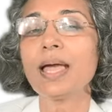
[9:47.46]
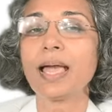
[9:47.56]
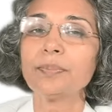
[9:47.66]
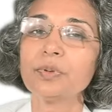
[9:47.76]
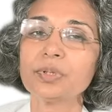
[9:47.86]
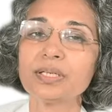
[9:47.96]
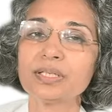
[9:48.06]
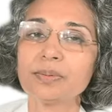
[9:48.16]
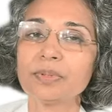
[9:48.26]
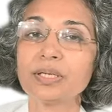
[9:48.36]

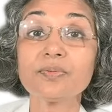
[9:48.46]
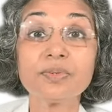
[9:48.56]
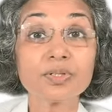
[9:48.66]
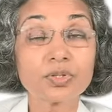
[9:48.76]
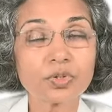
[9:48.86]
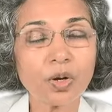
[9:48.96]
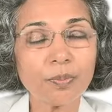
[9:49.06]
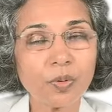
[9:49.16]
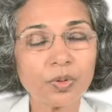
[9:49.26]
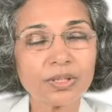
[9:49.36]
hypoglycemia. We
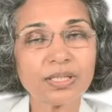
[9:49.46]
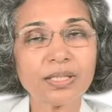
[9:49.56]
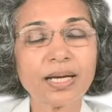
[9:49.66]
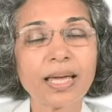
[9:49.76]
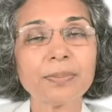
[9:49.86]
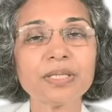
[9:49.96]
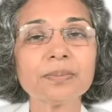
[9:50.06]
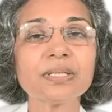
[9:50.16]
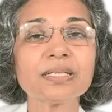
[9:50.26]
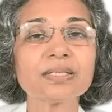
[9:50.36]
stop all the diabetic
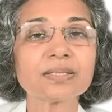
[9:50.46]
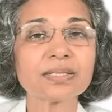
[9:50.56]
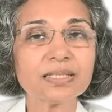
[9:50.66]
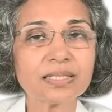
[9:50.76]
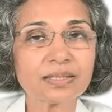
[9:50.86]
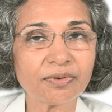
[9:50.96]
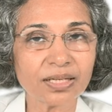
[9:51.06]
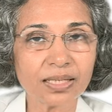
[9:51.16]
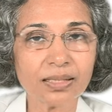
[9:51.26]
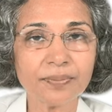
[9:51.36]
medicines
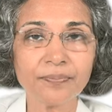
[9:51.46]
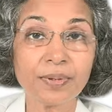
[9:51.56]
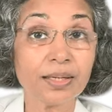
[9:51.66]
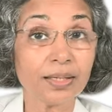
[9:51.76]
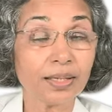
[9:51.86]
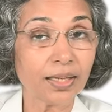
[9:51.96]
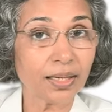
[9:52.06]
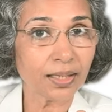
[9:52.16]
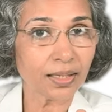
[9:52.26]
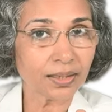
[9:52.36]
when the
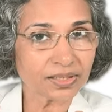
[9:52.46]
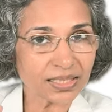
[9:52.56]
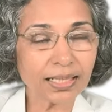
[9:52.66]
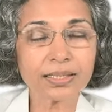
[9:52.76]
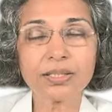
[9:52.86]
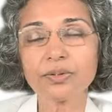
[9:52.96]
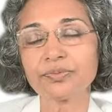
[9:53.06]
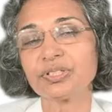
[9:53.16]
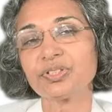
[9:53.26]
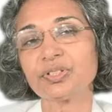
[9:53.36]
starting of
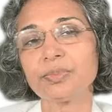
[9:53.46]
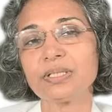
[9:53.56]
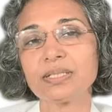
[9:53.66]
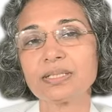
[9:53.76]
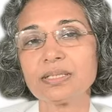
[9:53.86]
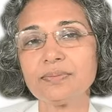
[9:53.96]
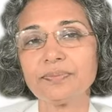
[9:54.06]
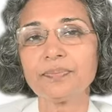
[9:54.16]
the treatment itself.